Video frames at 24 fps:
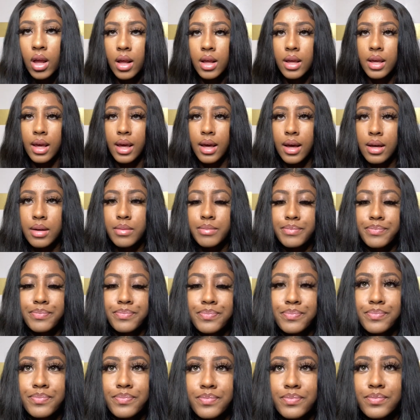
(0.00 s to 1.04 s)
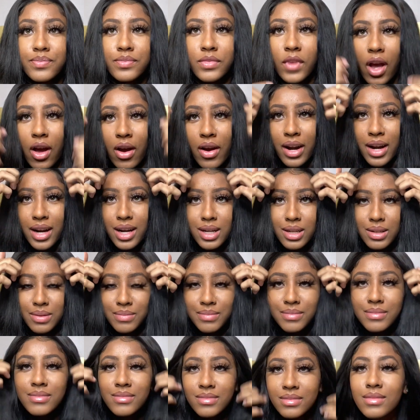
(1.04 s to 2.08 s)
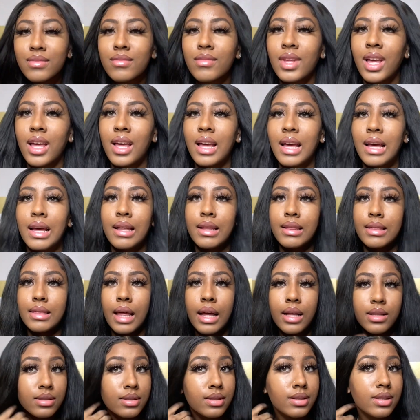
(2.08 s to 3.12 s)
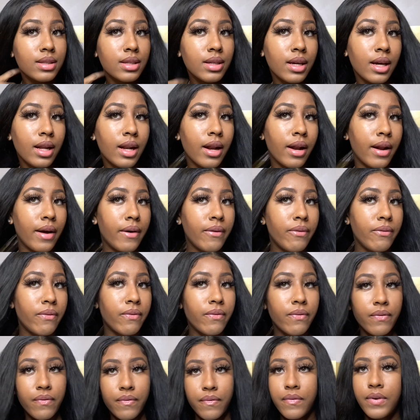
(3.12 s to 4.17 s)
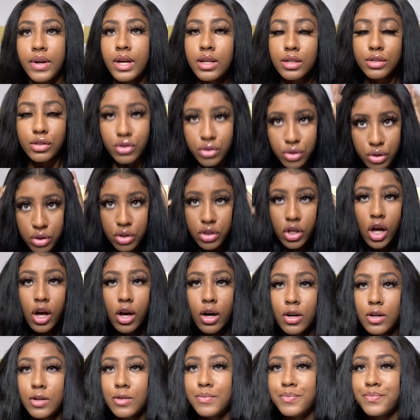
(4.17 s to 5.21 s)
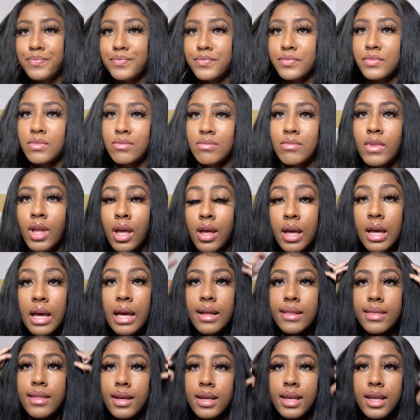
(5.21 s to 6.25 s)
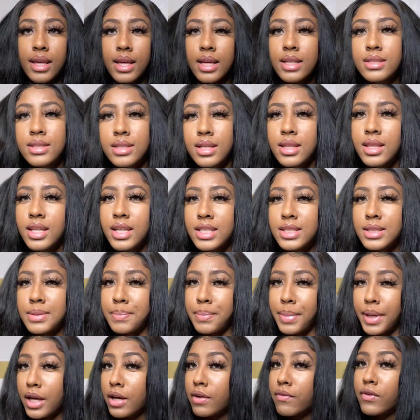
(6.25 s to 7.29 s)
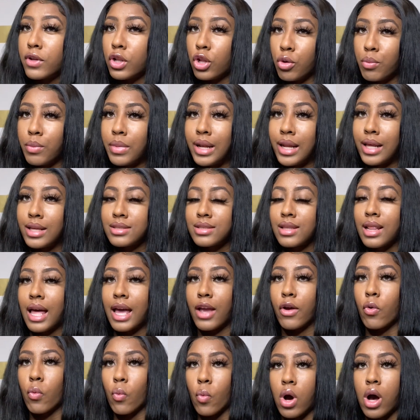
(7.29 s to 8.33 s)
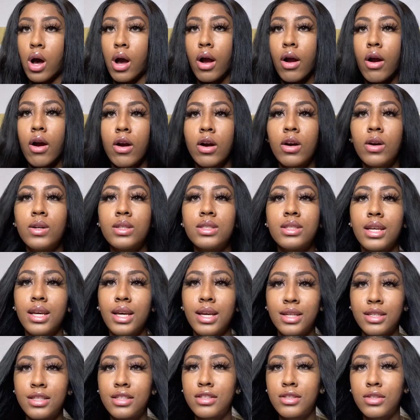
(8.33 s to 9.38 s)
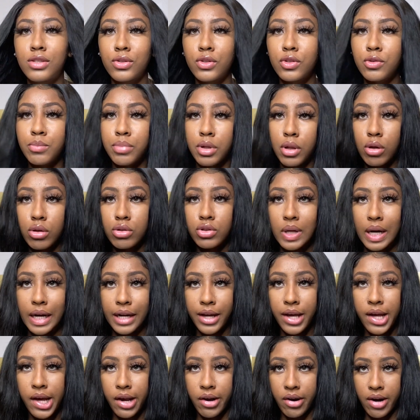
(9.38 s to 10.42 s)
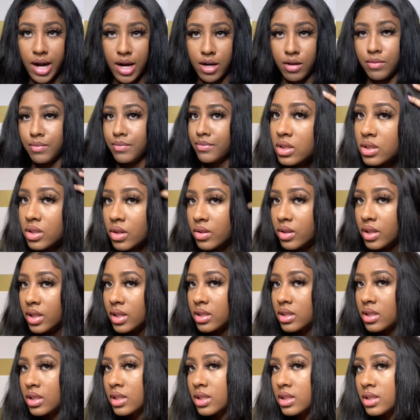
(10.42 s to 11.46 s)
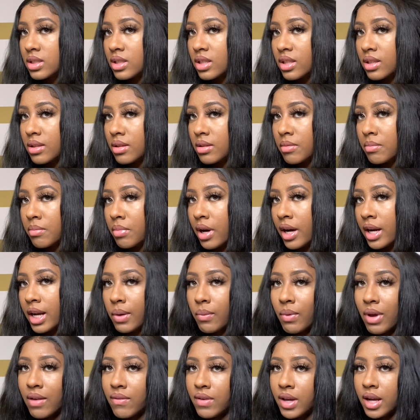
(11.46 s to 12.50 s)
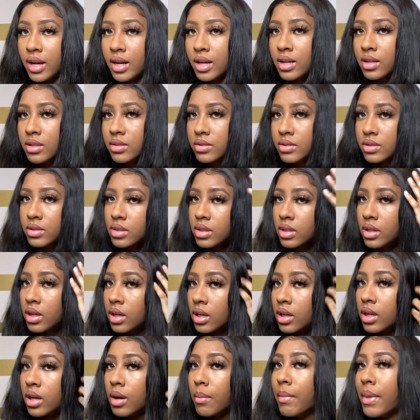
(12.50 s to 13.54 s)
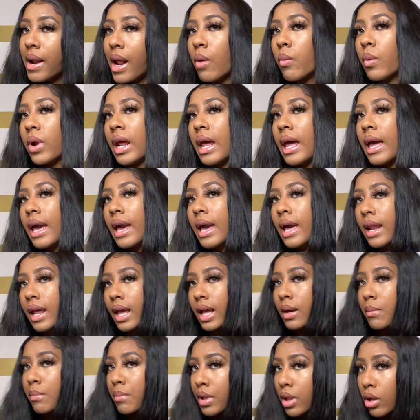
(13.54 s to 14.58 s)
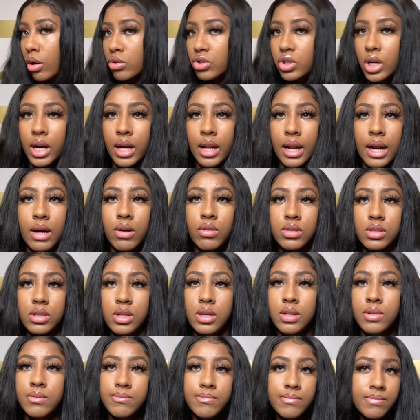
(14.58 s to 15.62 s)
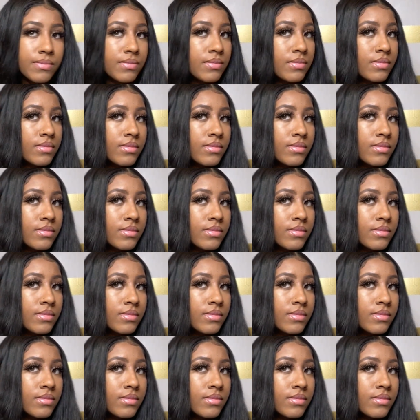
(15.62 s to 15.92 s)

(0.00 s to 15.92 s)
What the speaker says: Yeah, alright, that's good enough. So the key to these big voluminous like long curls is to blow dry your hair out. So this is body wave hair, but I went ahead and blow dried it out some,